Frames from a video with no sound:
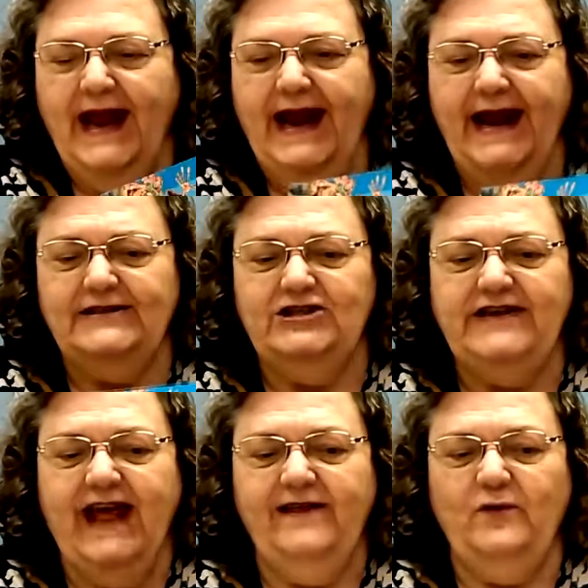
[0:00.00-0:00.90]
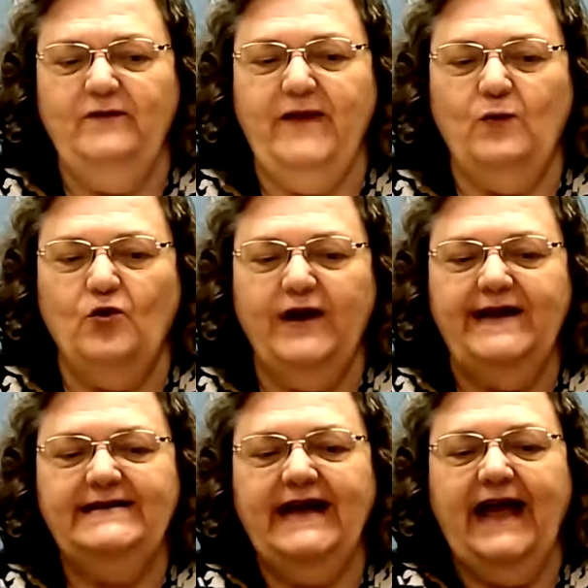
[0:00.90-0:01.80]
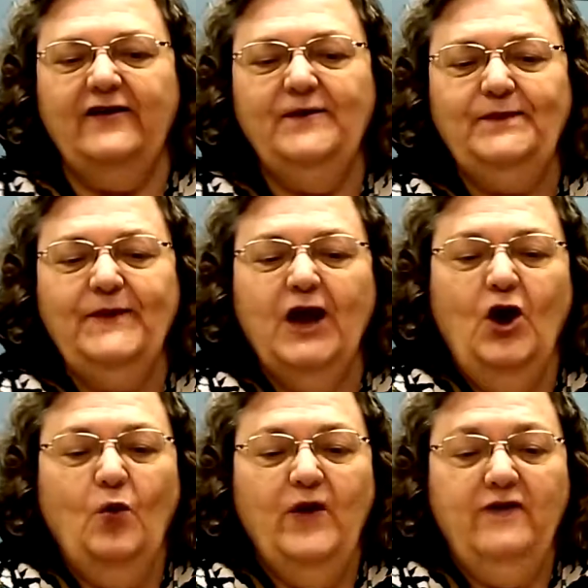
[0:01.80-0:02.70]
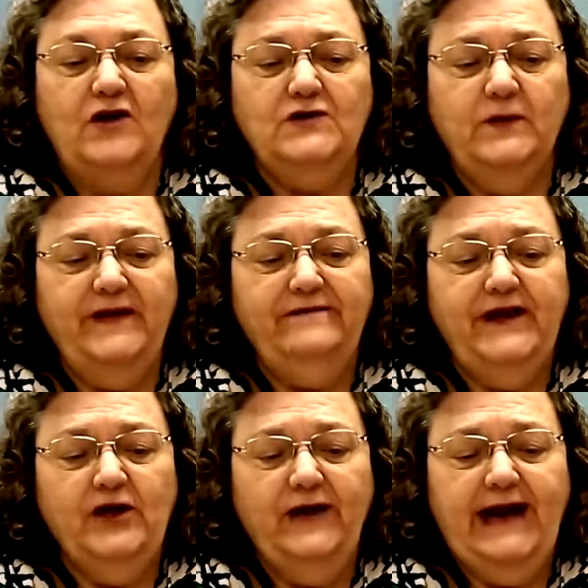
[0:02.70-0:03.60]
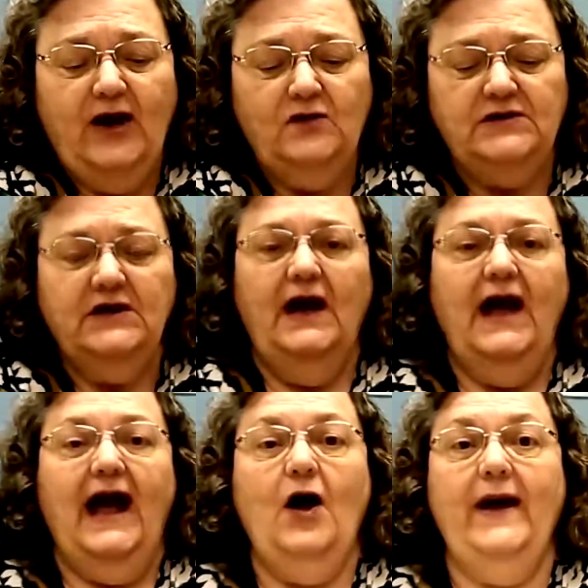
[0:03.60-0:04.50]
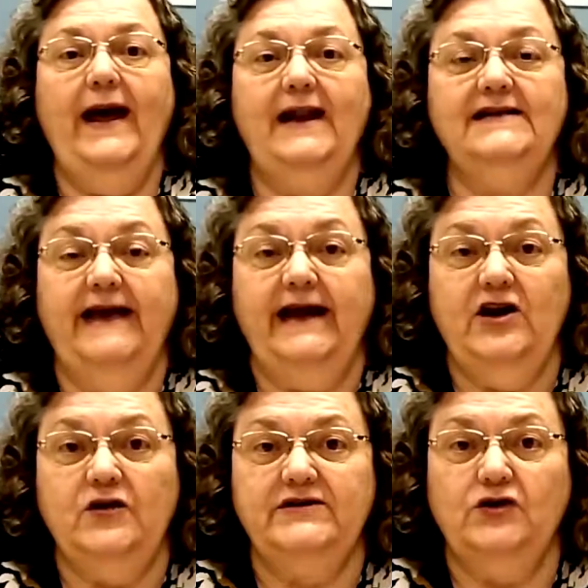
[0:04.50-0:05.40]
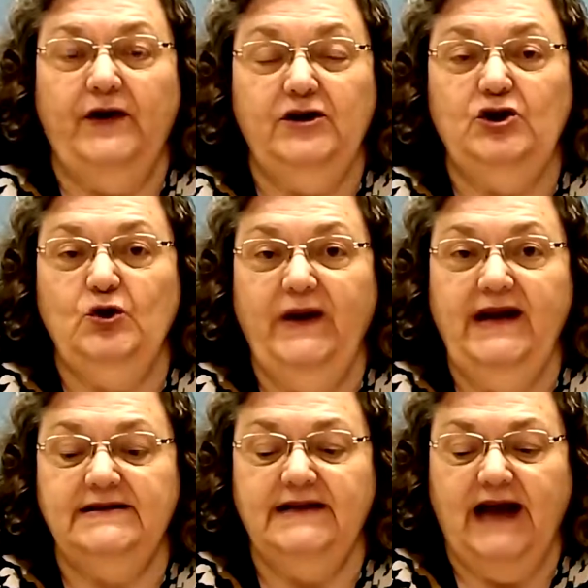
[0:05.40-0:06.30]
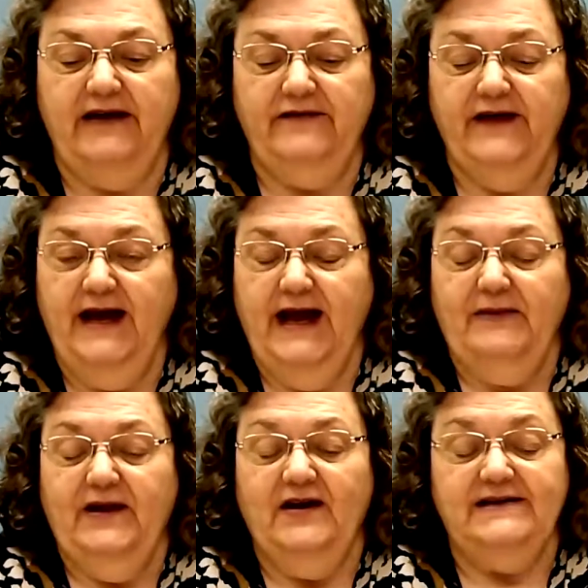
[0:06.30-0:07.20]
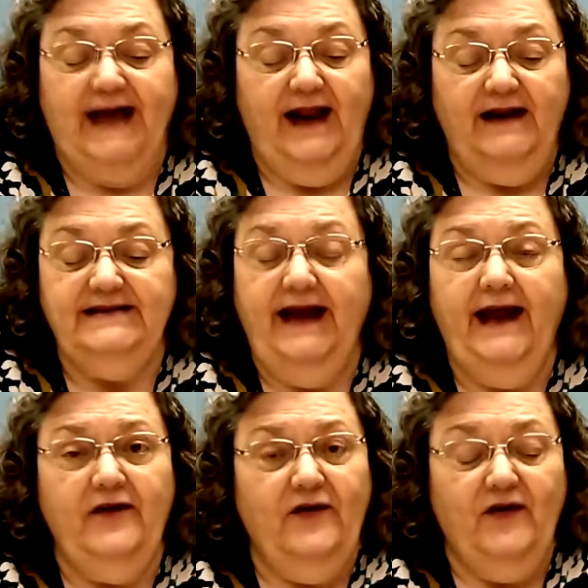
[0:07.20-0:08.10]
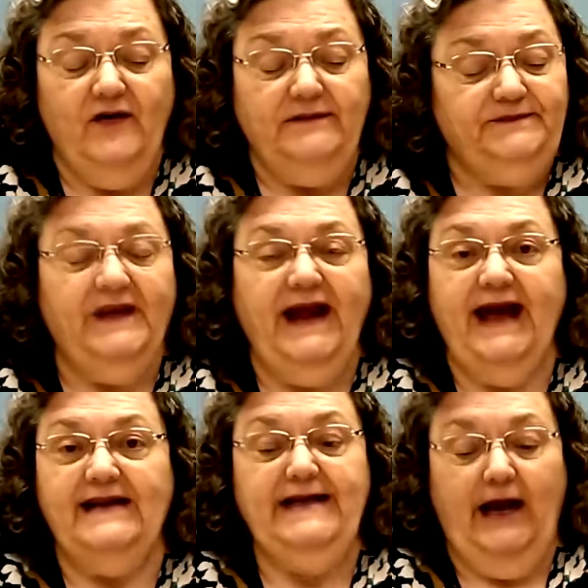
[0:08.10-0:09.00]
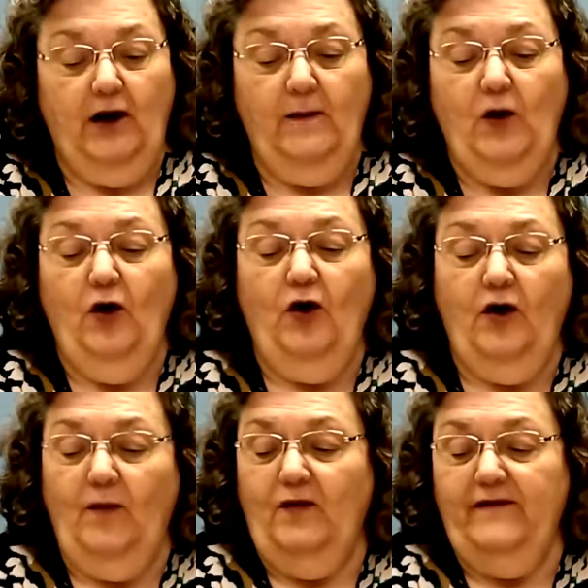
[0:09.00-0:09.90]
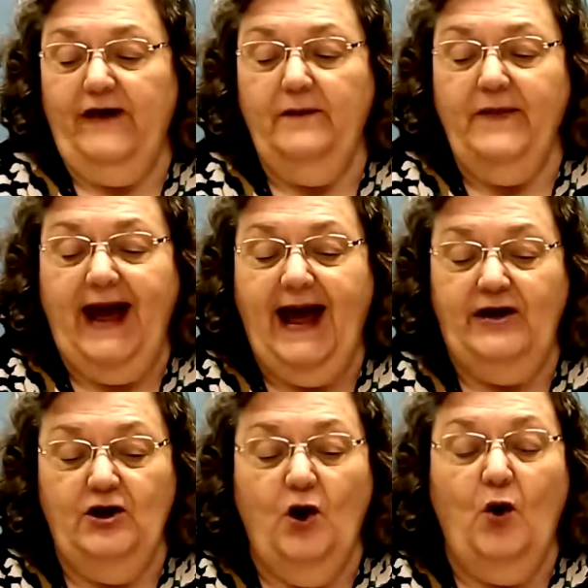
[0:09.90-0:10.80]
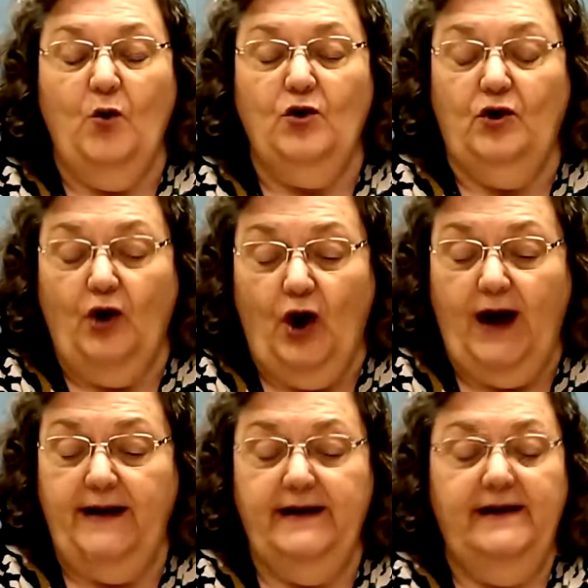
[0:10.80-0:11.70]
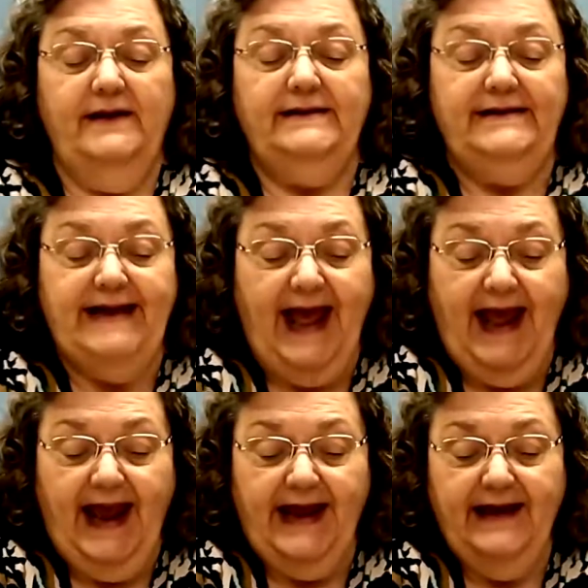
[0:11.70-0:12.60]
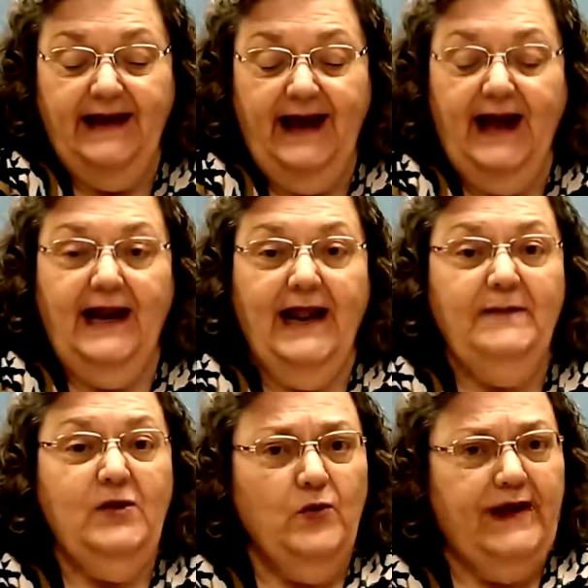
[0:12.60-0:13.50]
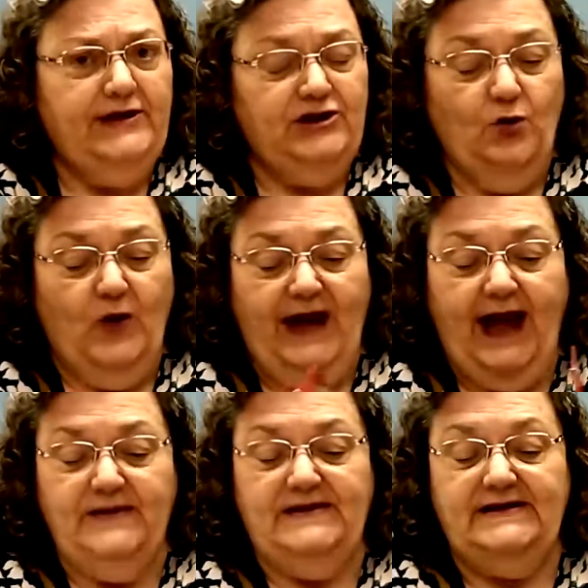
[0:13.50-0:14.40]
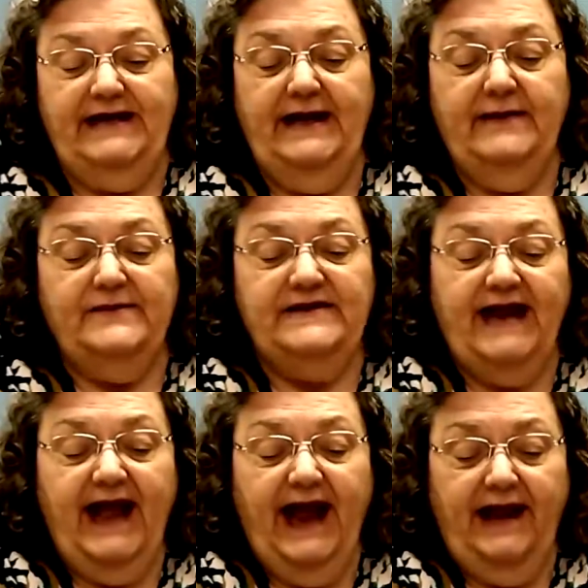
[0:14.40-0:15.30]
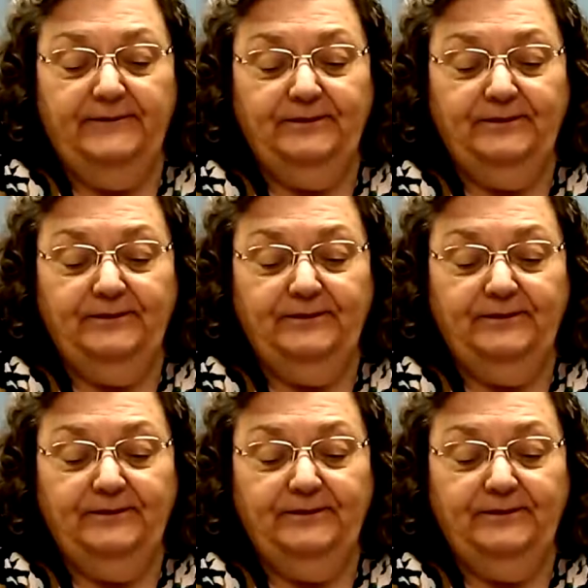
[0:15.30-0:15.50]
Each day that we've been working together, we've also been figuring out how Alexander is going to do in his life because Alexander had a terrible, horrible, very bad, no good day. Let me read to you what happens to him today.